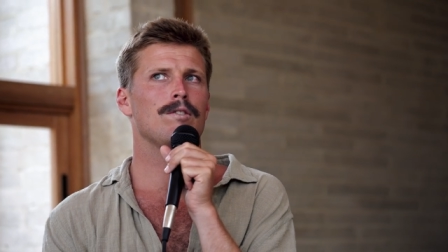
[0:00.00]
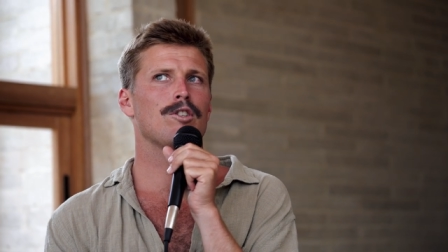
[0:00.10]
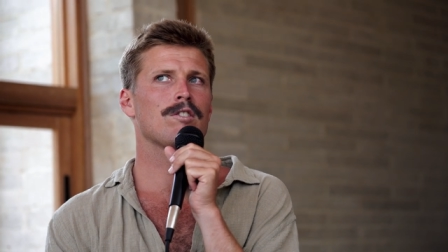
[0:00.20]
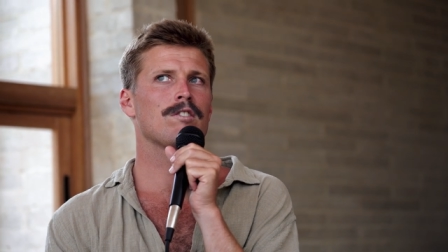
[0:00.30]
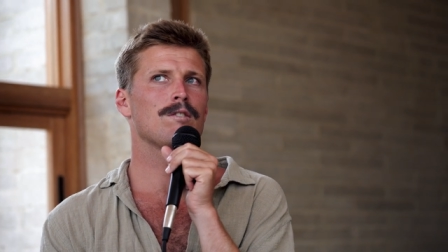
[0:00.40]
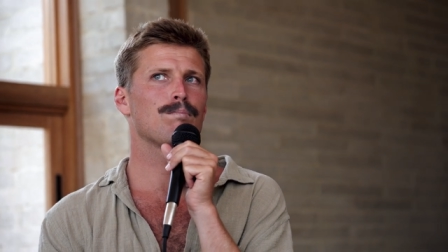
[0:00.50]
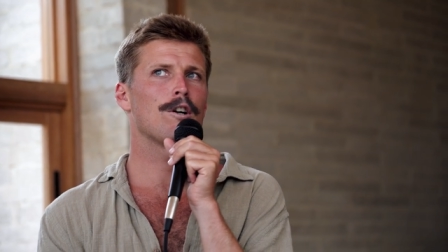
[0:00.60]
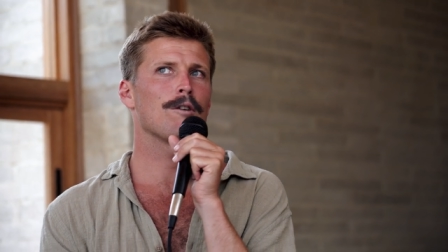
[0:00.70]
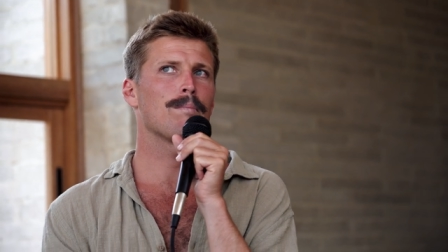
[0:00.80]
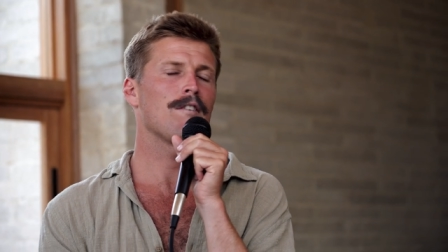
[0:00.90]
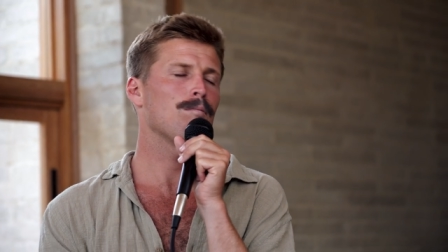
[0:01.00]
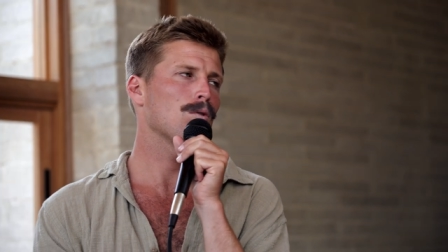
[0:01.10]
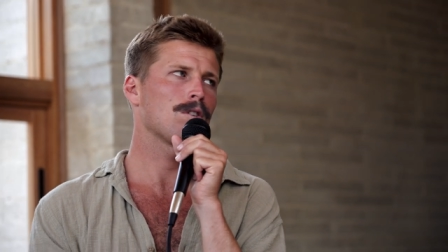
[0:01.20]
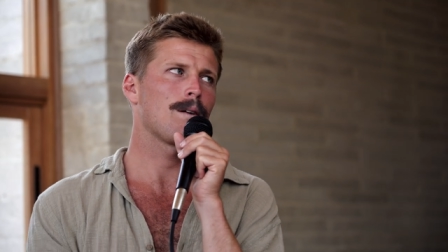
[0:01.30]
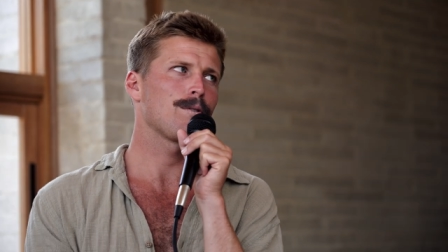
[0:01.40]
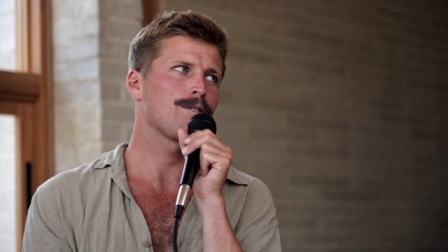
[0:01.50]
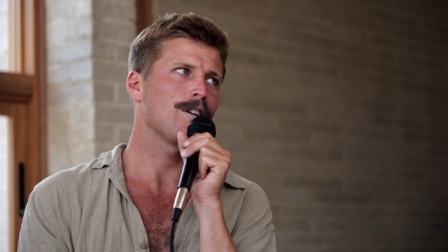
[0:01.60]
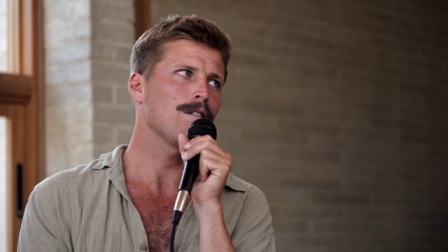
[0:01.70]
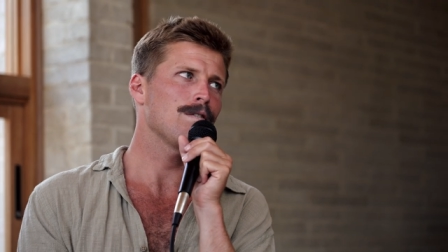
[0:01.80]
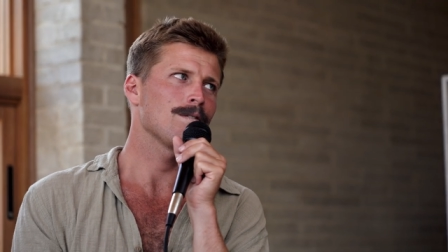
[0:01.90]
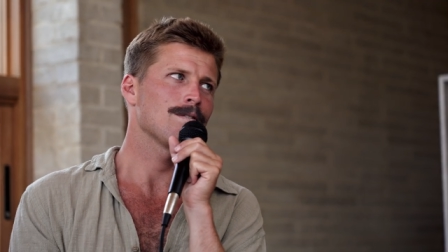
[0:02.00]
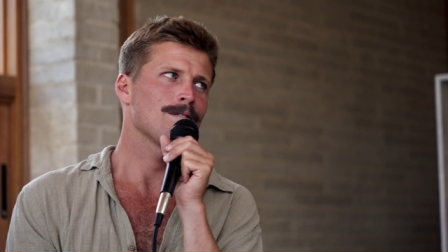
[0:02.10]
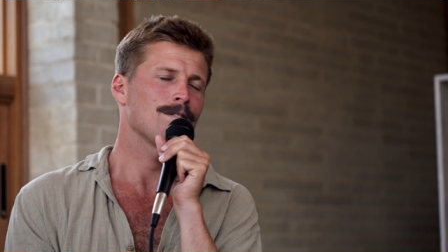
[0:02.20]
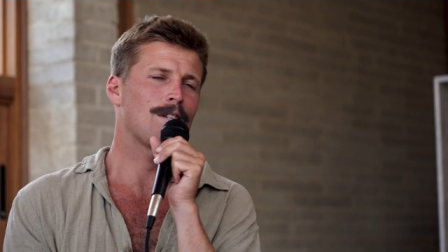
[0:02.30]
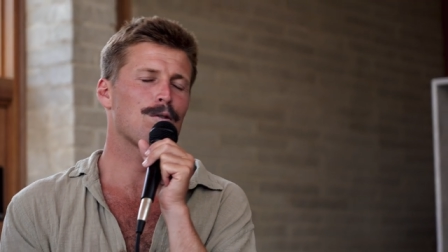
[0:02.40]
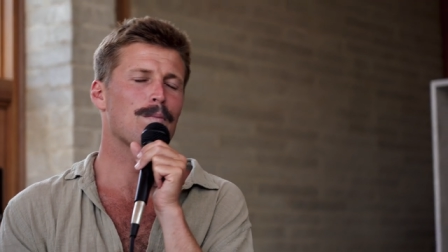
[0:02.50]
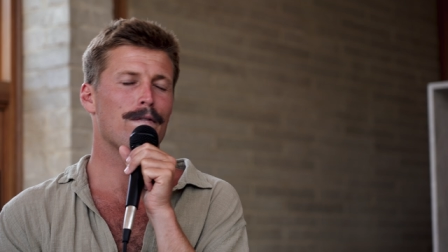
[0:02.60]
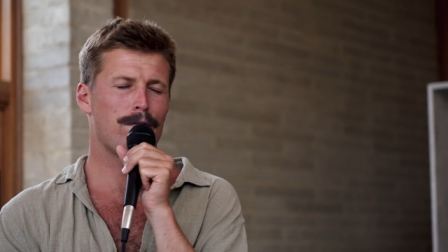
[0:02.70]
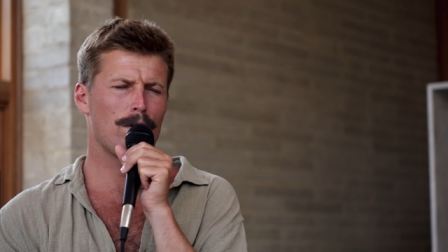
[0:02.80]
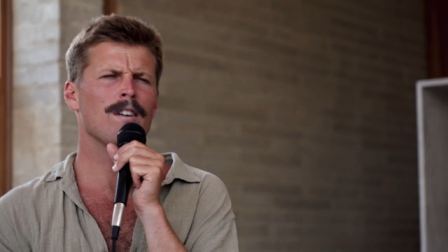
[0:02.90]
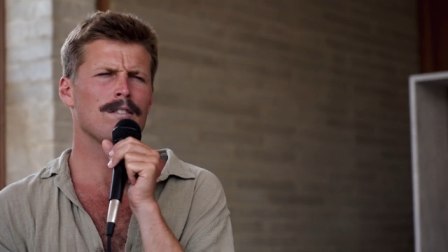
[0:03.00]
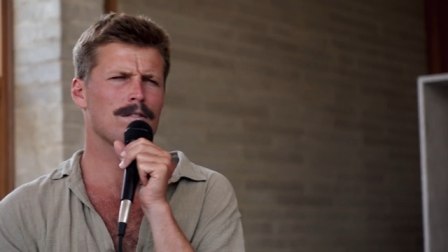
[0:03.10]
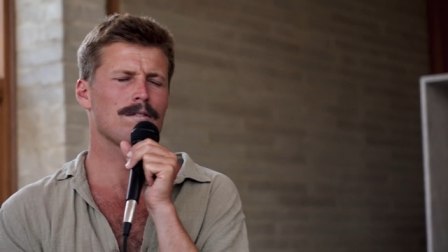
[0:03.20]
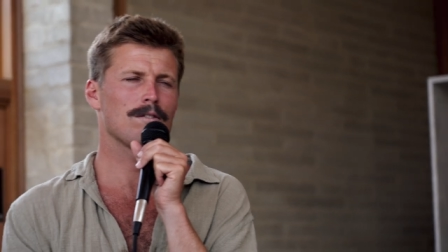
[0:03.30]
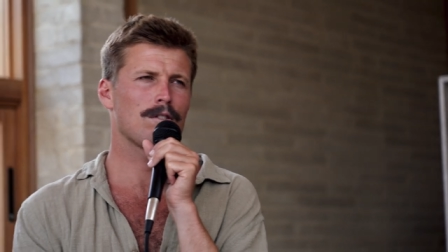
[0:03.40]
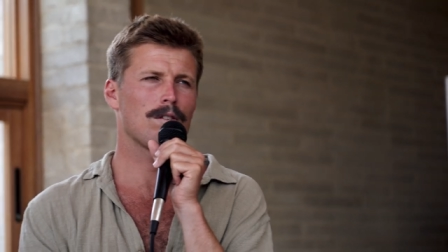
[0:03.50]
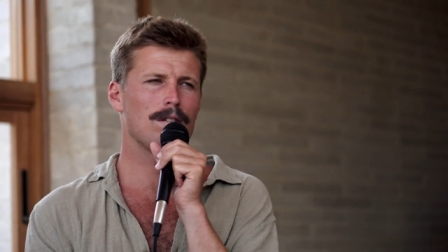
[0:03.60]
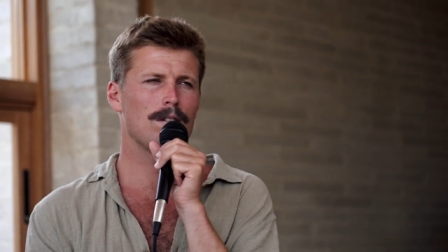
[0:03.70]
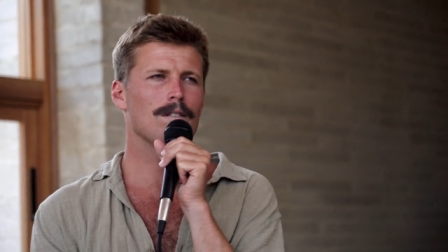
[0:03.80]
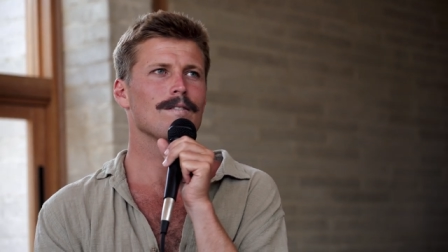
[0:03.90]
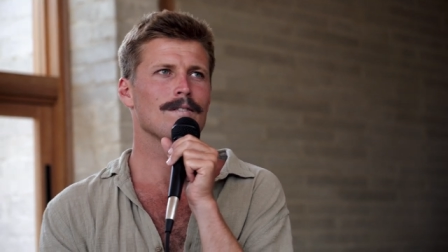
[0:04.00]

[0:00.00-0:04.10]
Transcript: just as broke but have more time to surf yeah so that was my first solid